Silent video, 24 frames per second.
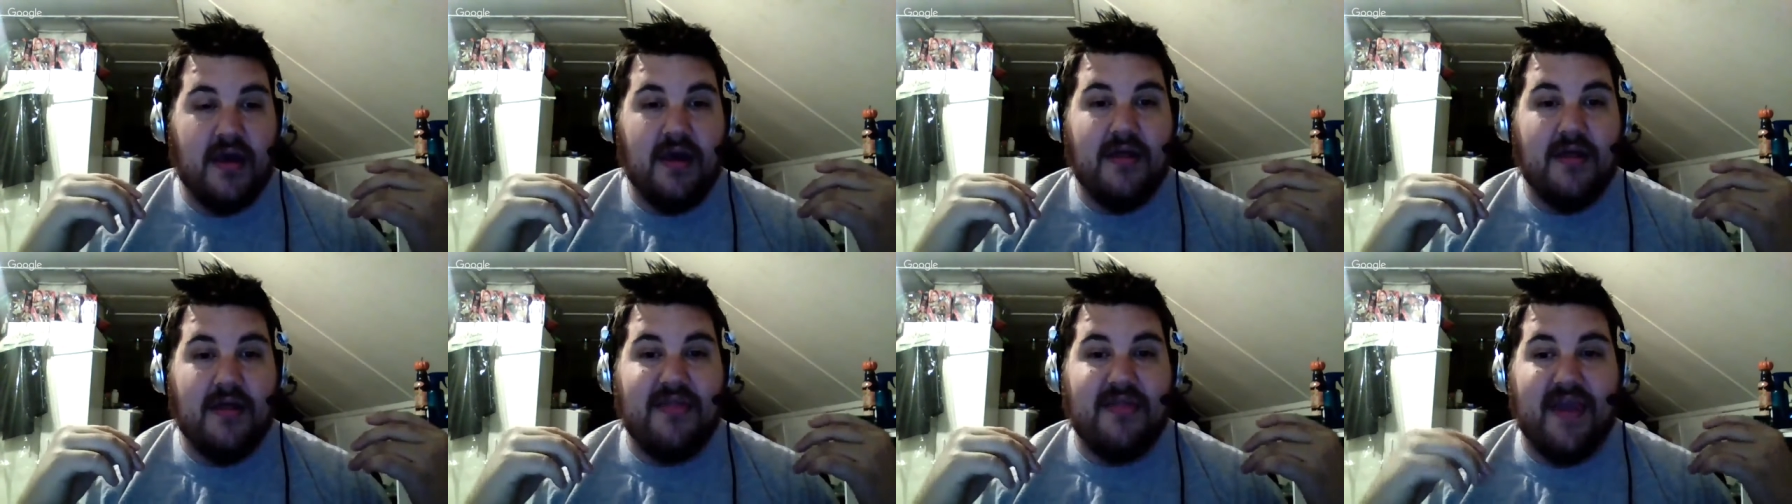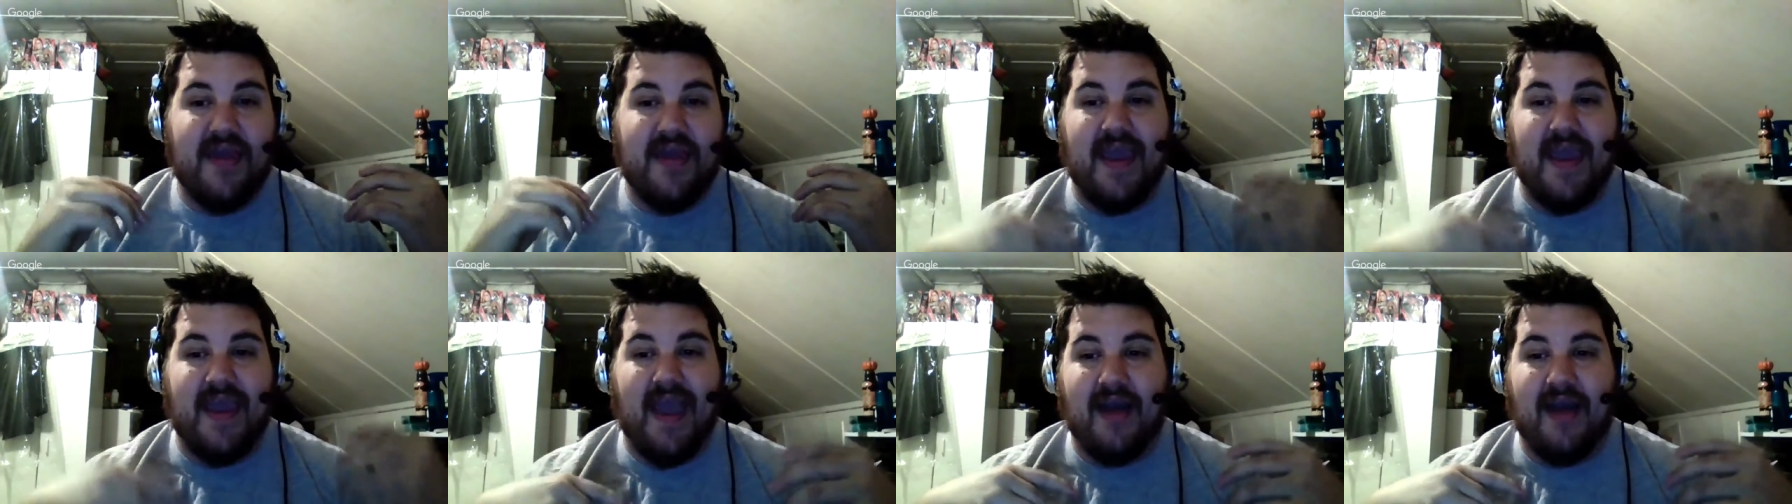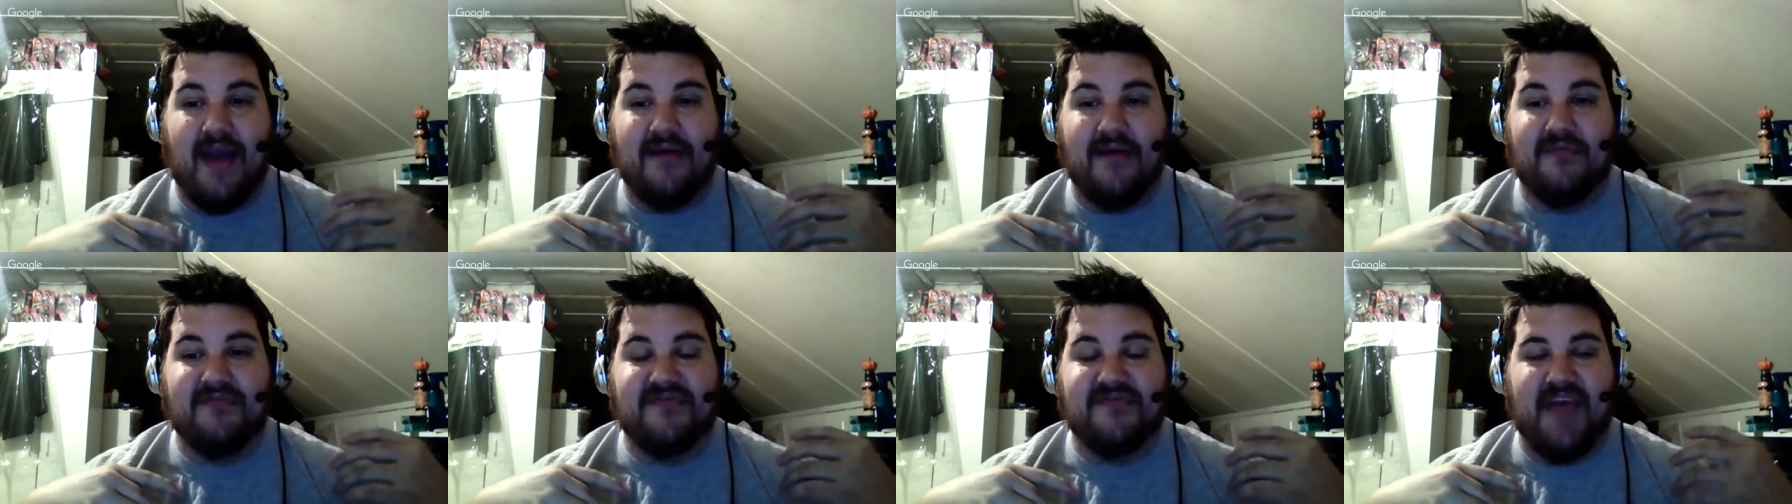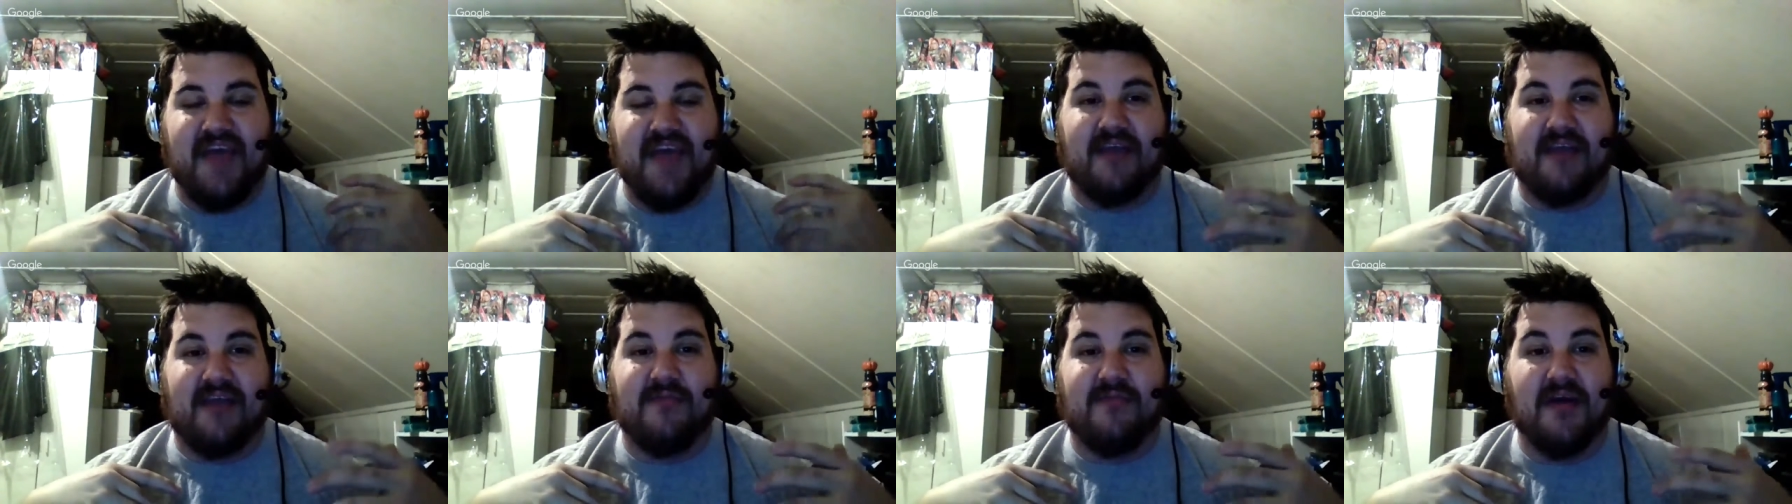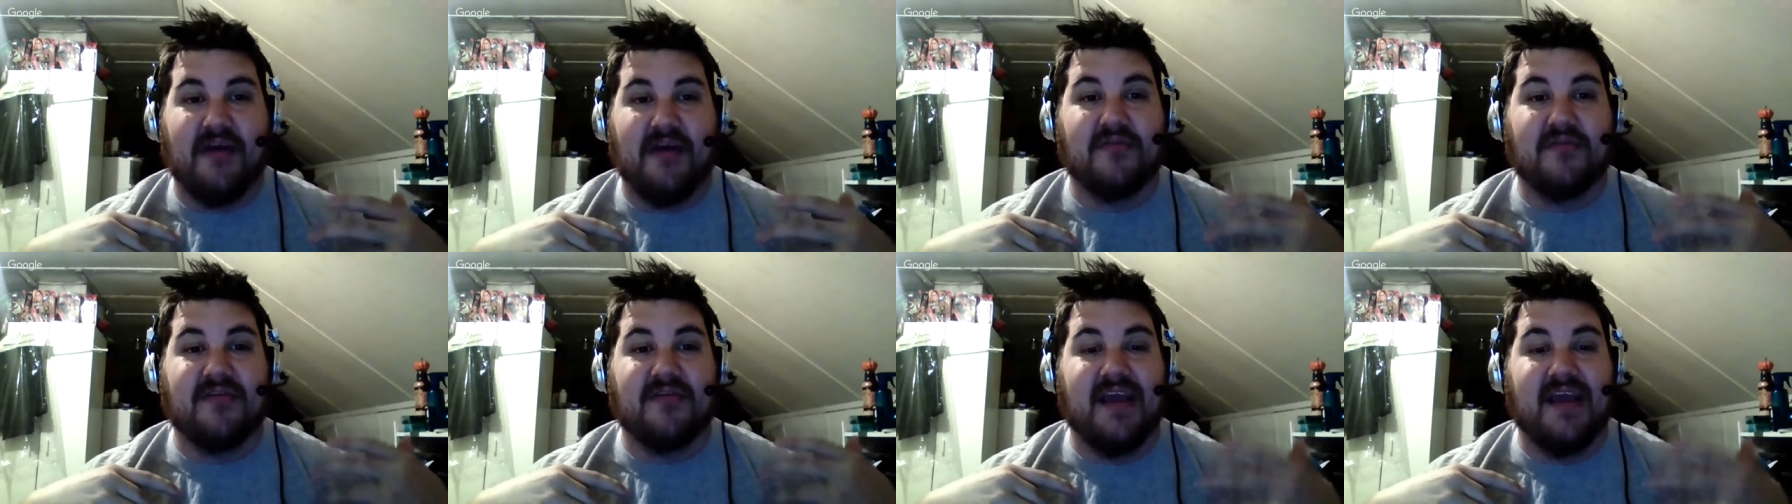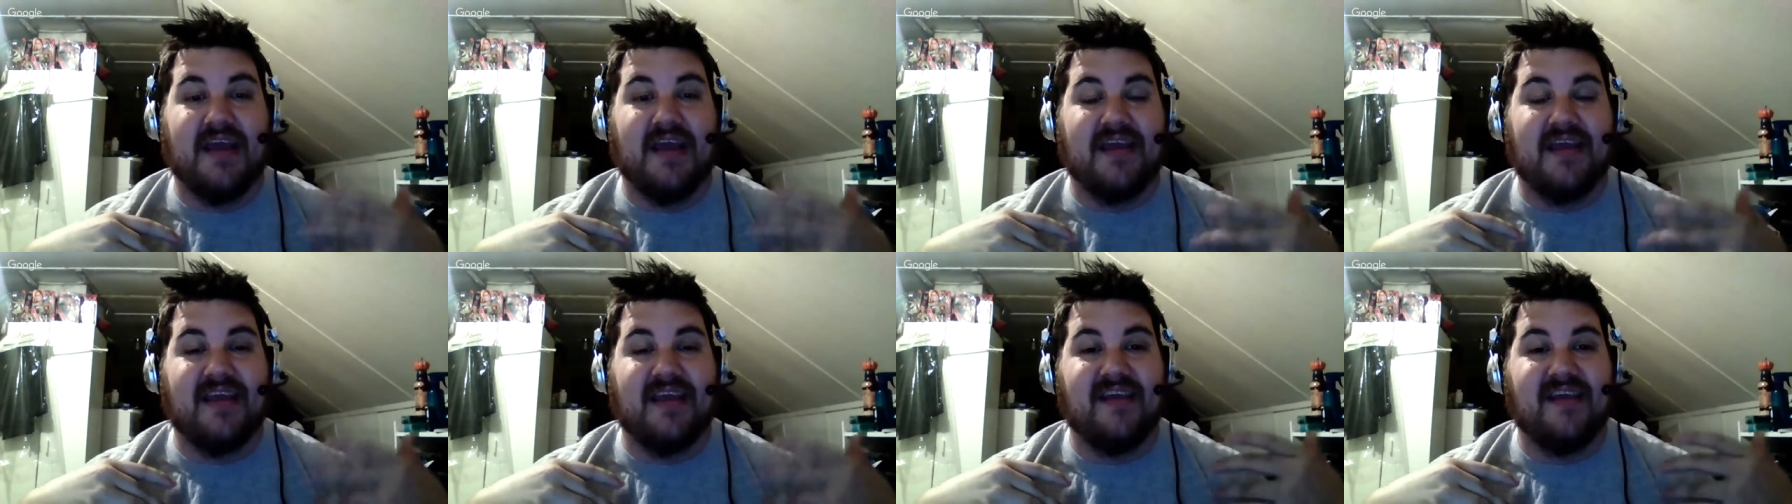they have Zack Ryder
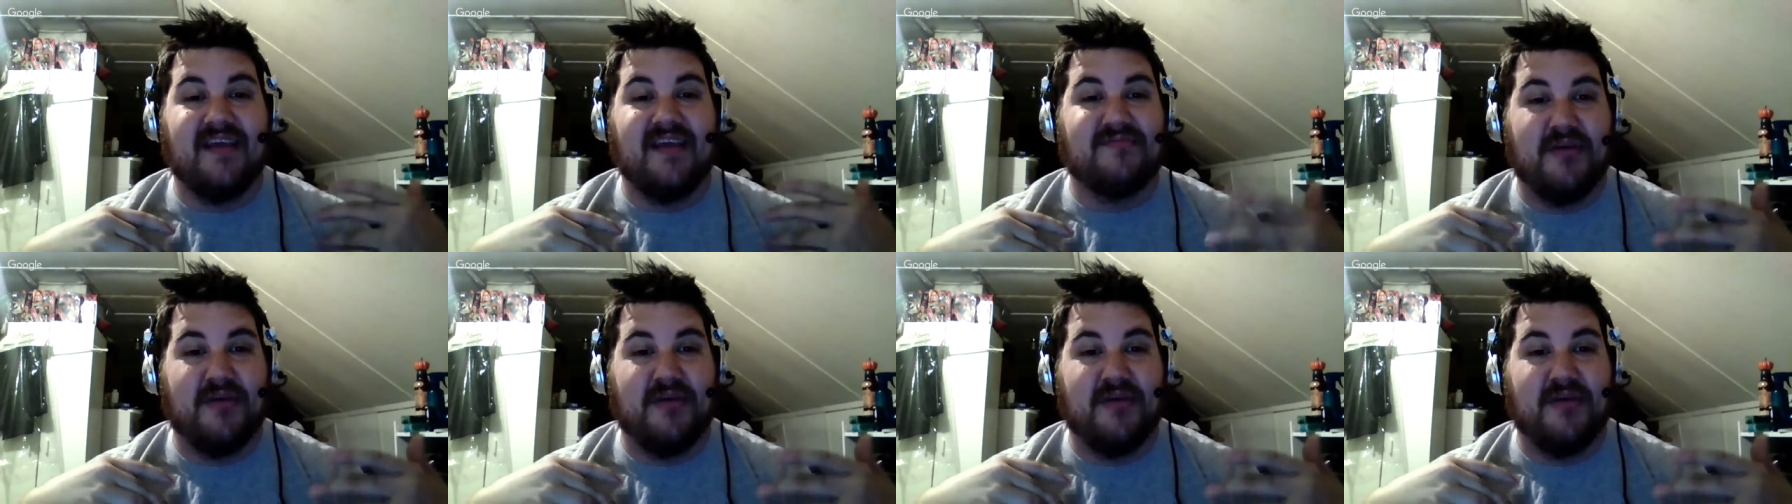getting his